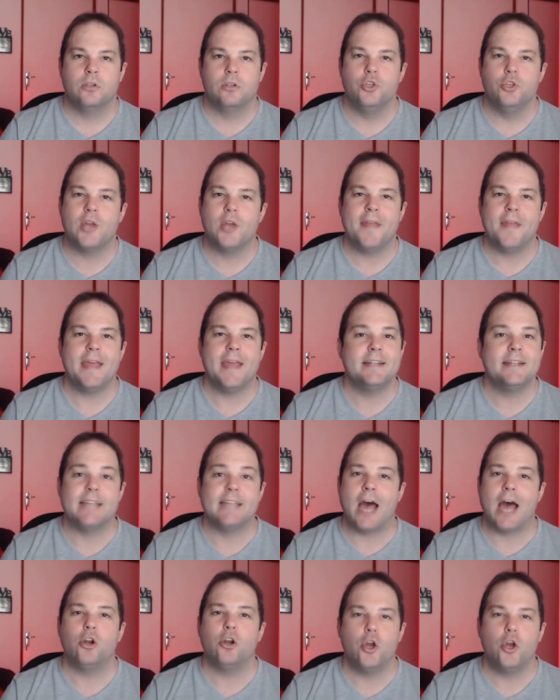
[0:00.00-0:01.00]
You can then
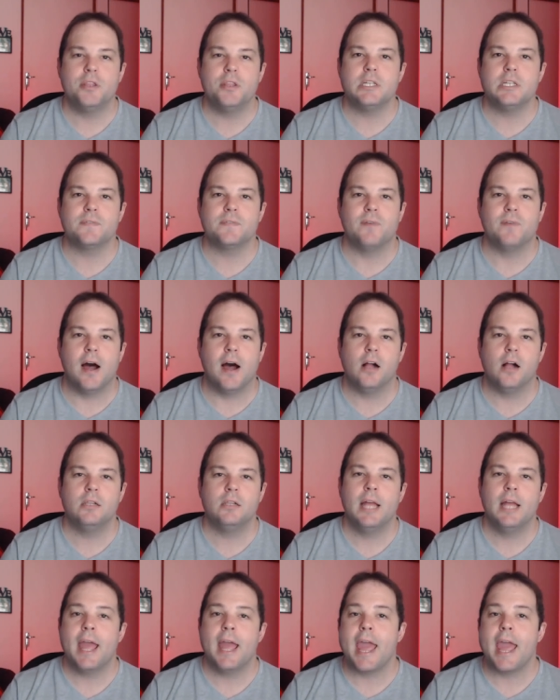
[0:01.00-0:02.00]
download this
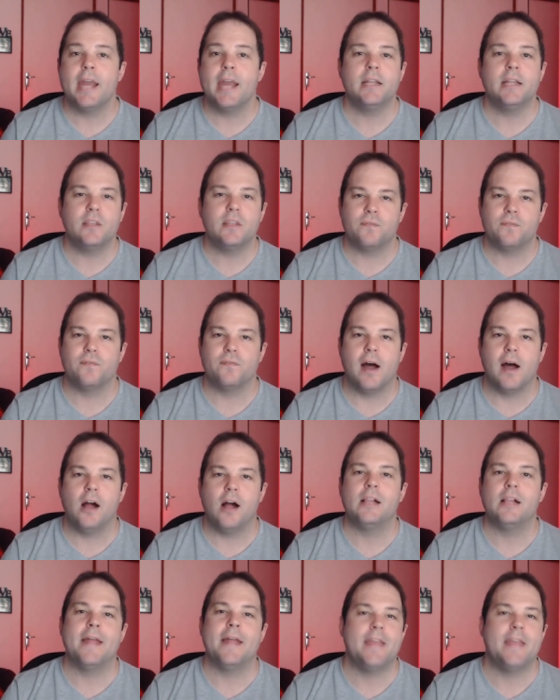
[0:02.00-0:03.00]
file, edit the
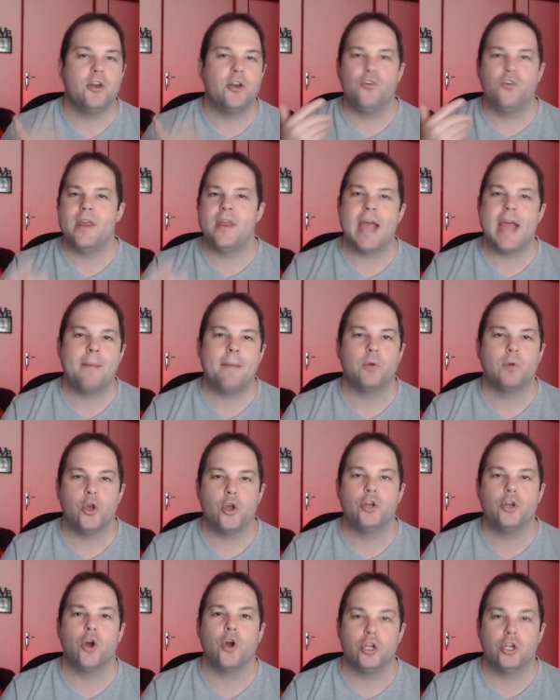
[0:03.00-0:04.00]
file, and then
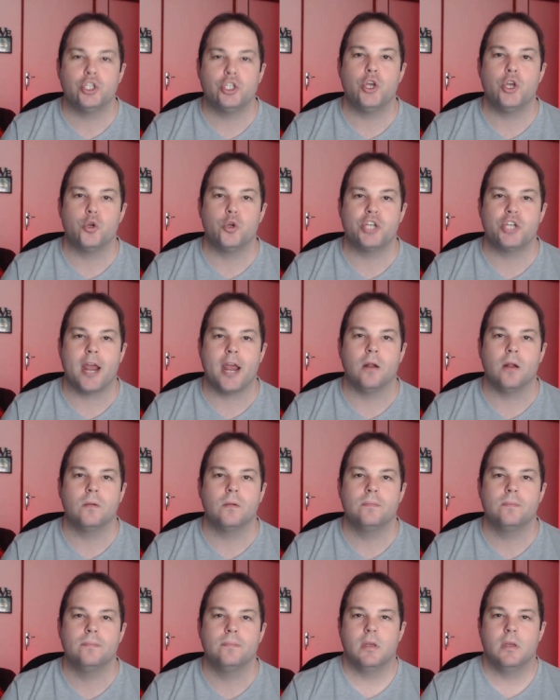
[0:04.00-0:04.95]
re-upload it onto your channel.